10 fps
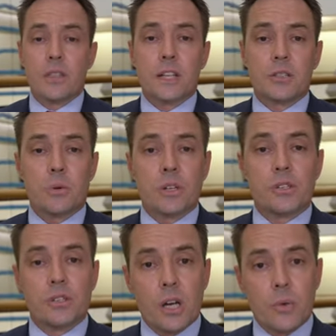That's why
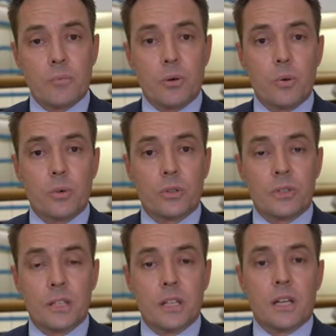it's so
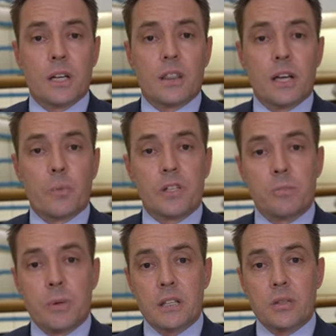important that we
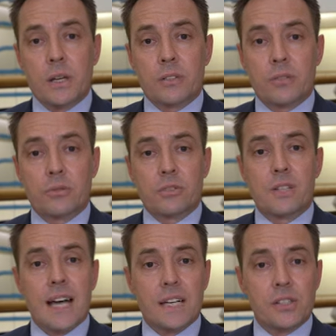speak to our children
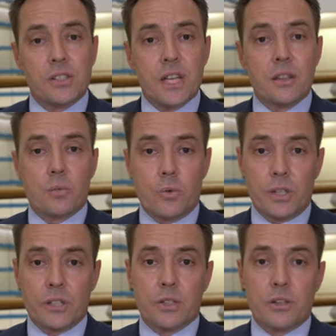to understand the
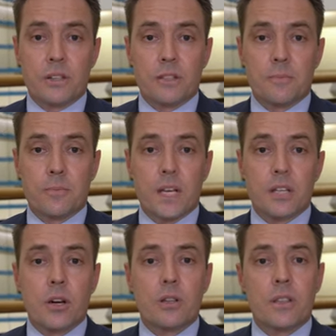warning signs
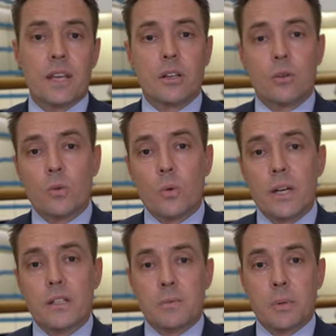and know that they can
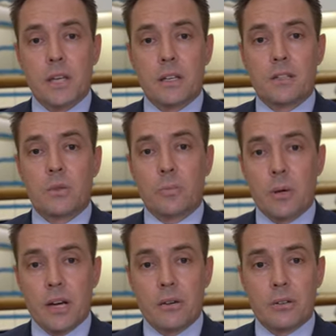always speak to a
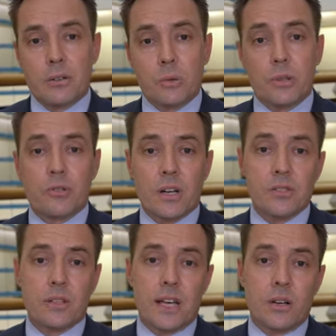parent or a
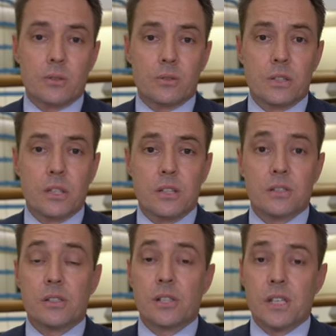trusted adult
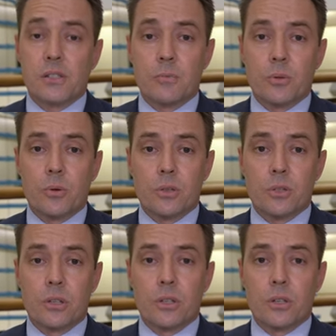to seek support
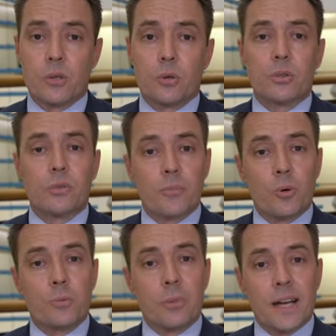or to
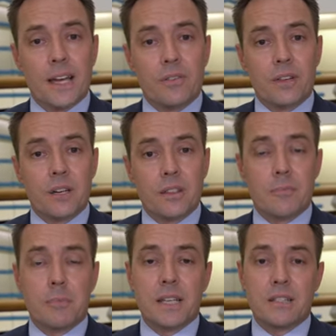report behaviour
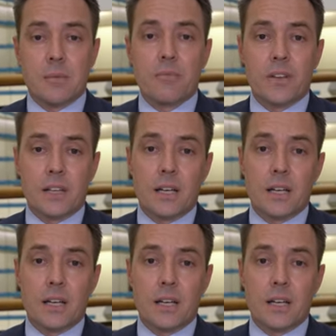that makes them feel